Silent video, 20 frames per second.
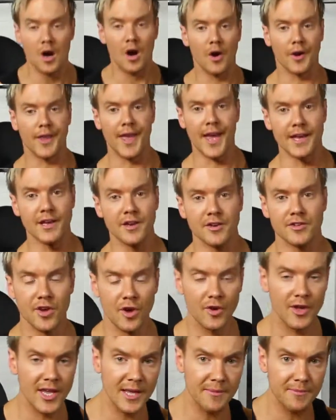Okay,
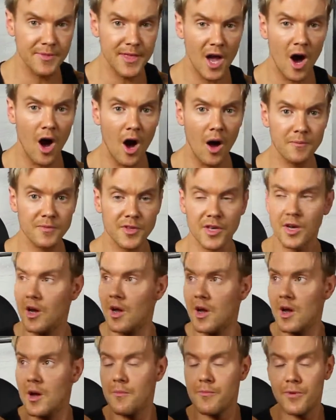so keep the arms
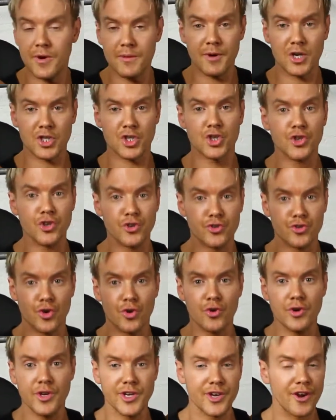pretty much
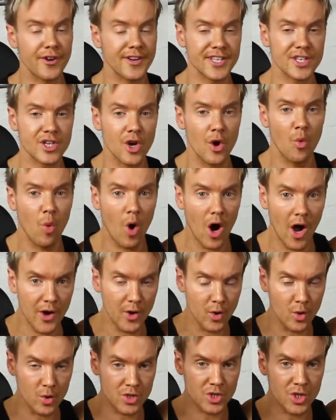neutral. You don't need to go
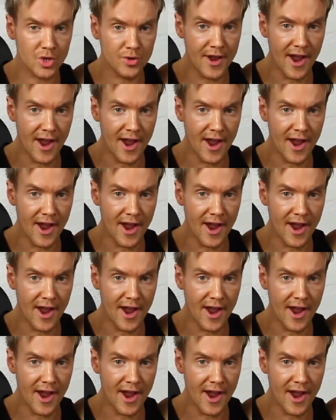wide or too